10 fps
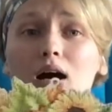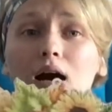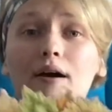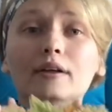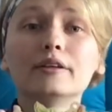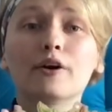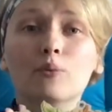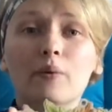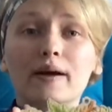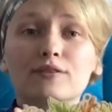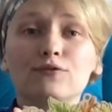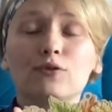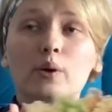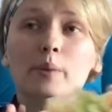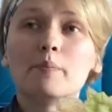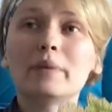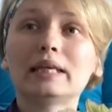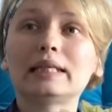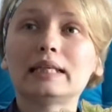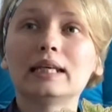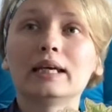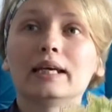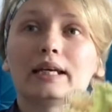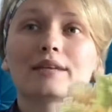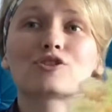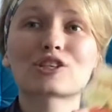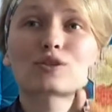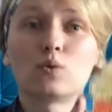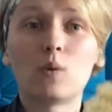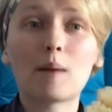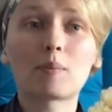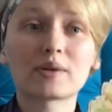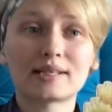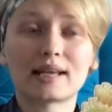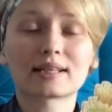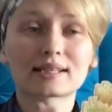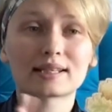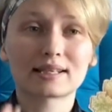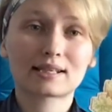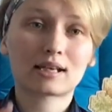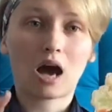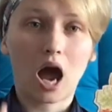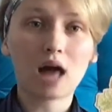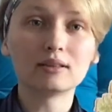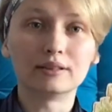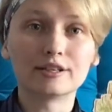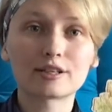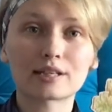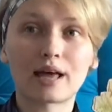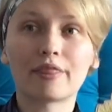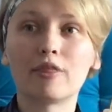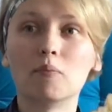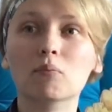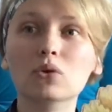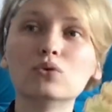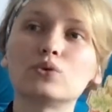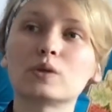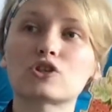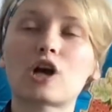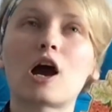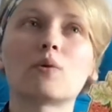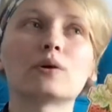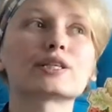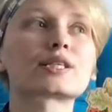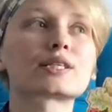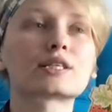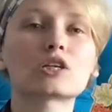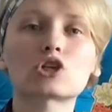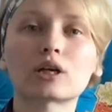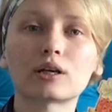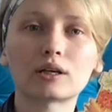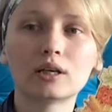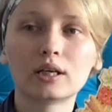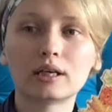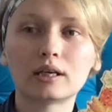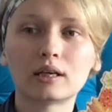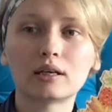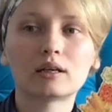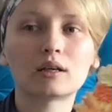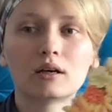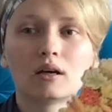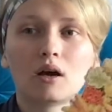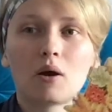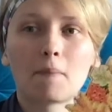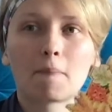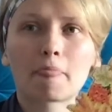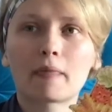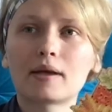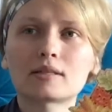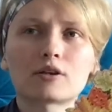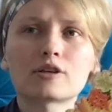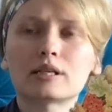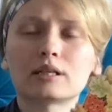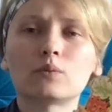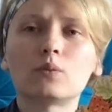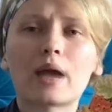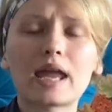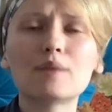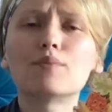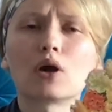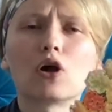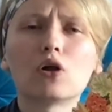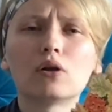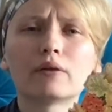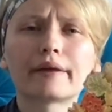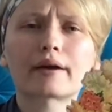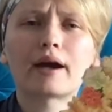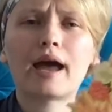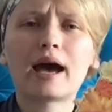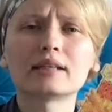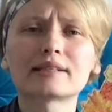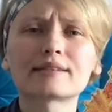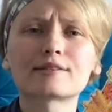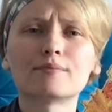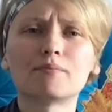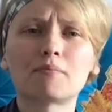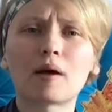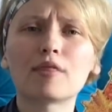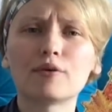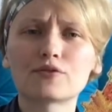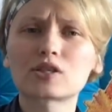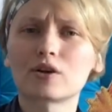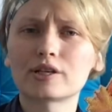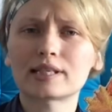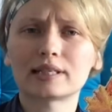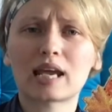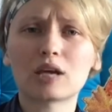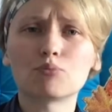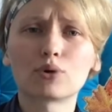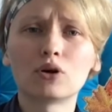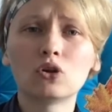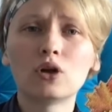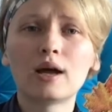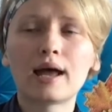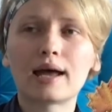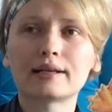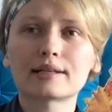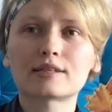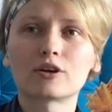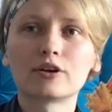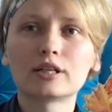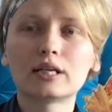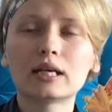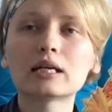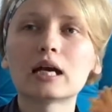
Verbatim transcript: I don't know but for me it just represents these colors and the mood which I was stitching in I started in April. Like I had a month of starts in April and I started it